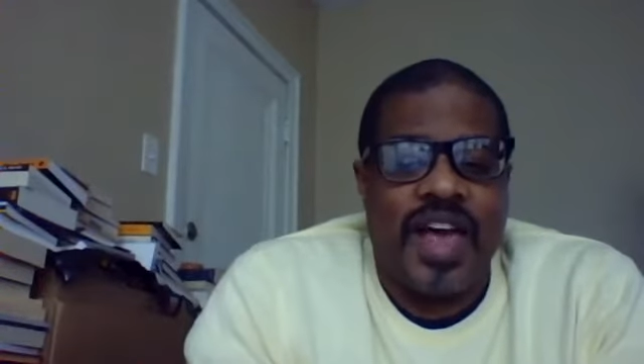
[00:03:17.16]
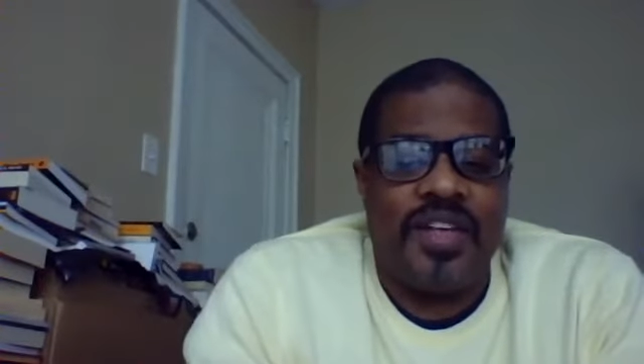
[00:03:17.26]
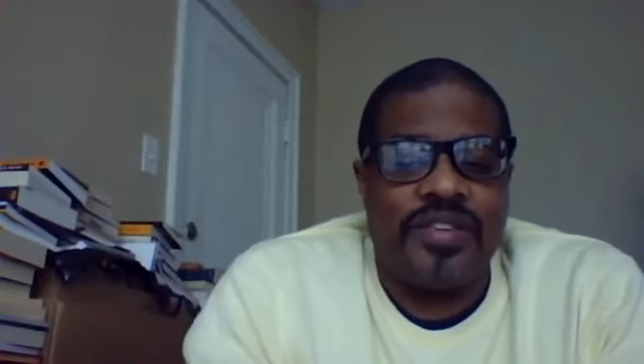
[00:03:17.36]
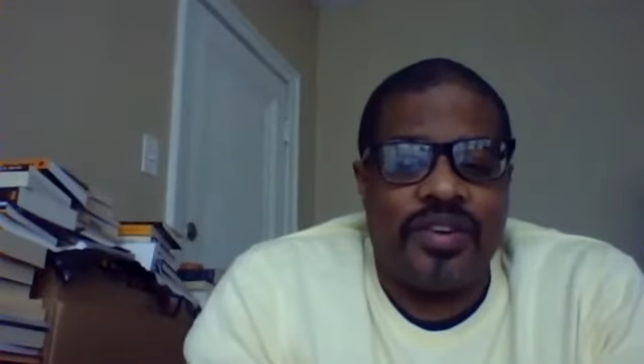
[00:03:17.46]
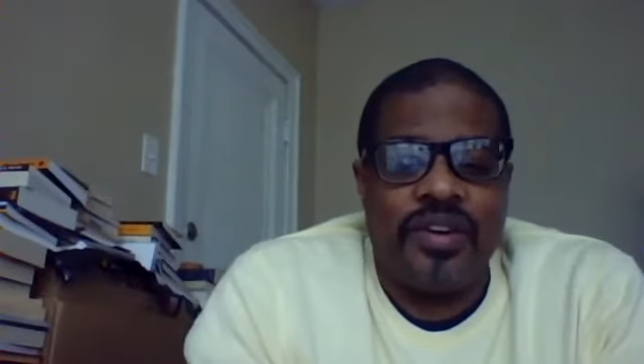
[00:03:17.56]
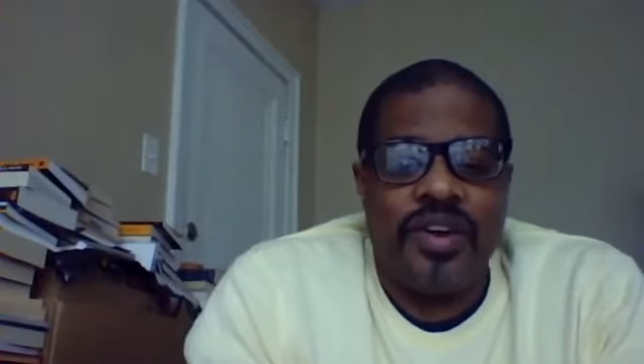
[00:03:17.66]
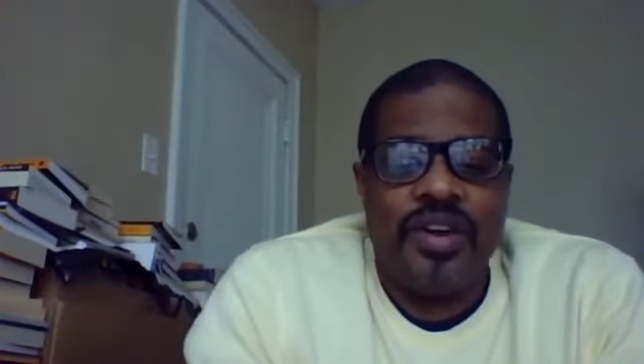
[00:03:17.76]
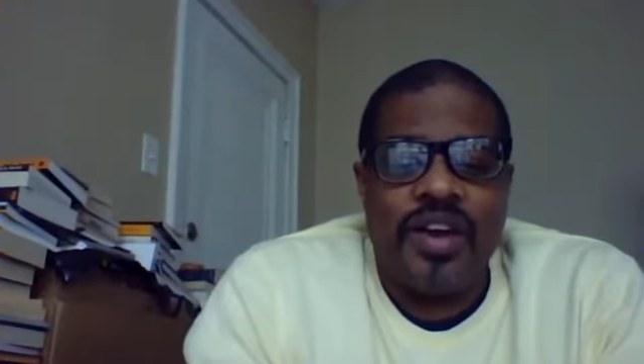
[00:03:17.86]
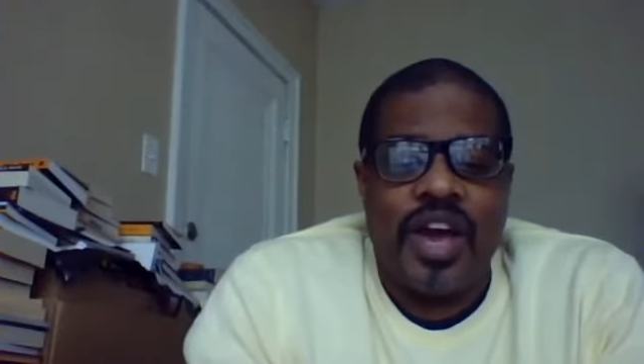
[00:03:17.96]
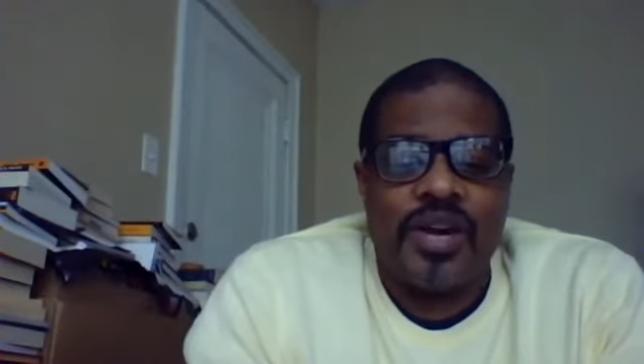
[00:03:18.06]
calendar
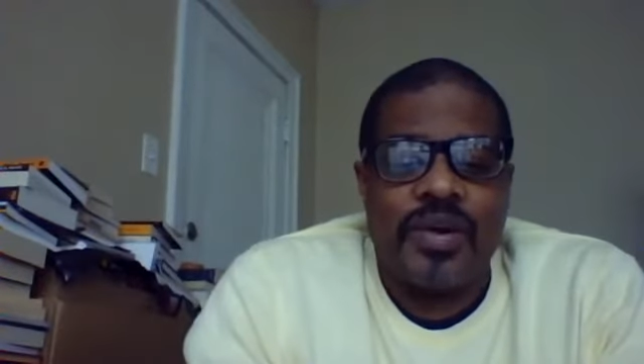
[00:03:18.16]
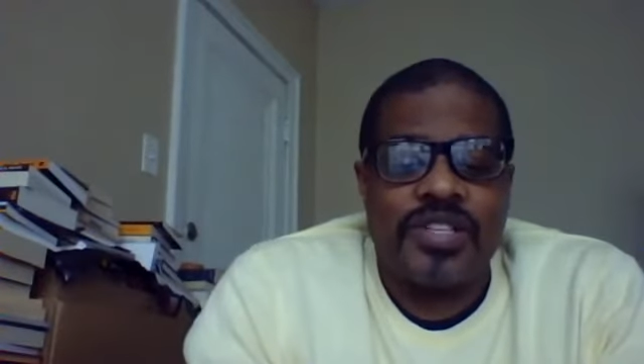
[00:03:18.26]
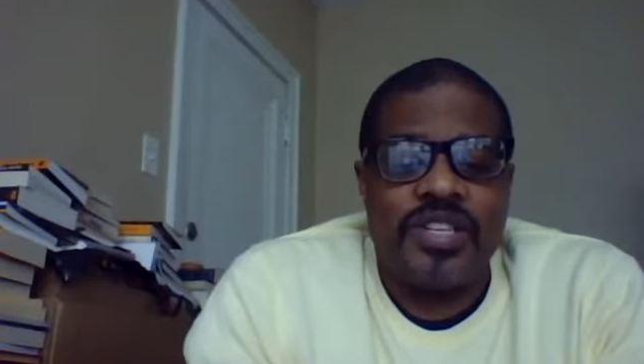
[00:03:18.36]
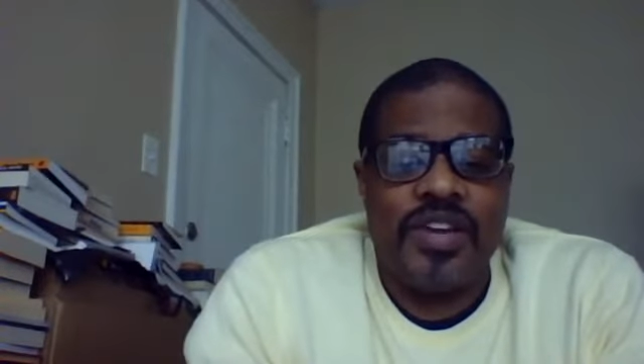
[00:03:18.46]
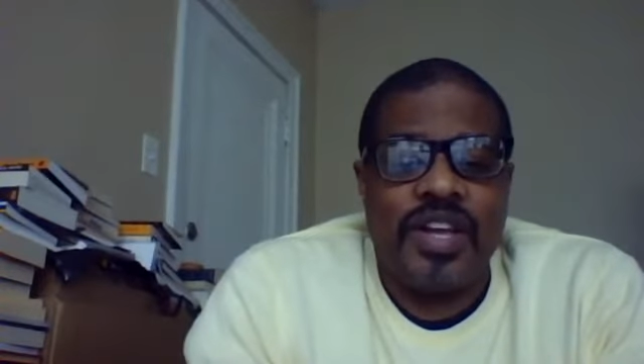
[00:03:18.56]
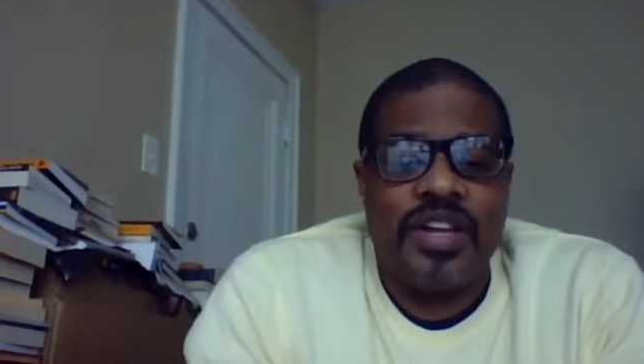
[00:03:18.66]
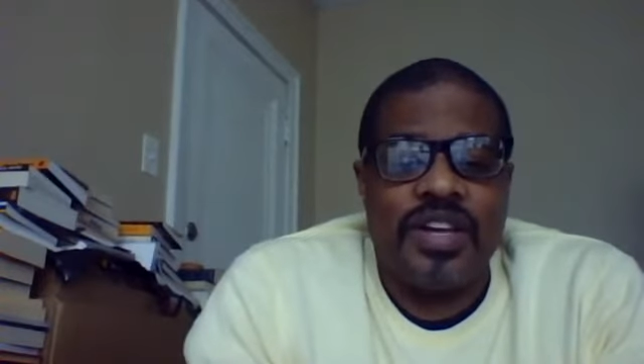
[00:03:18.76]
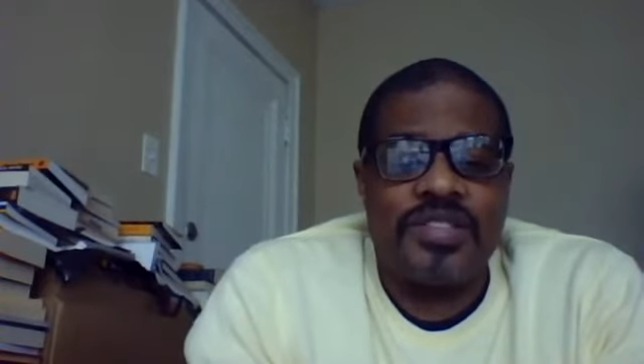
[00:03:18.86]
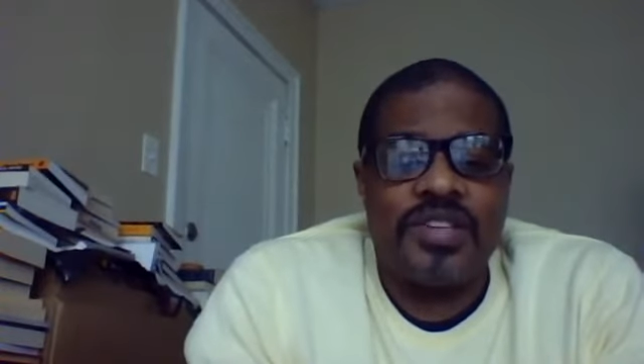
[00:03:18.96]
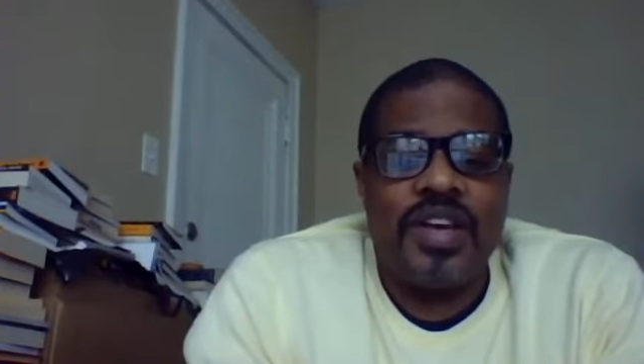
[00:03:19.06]
and your activity
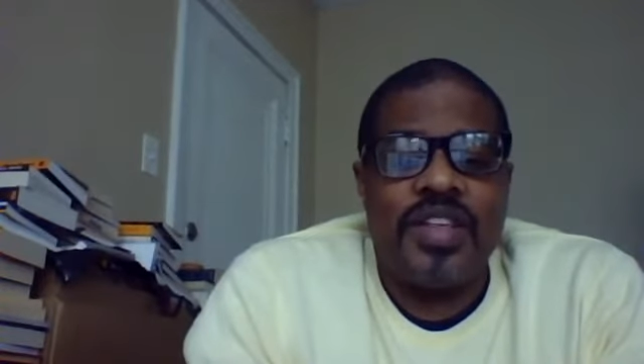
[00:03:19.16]
list.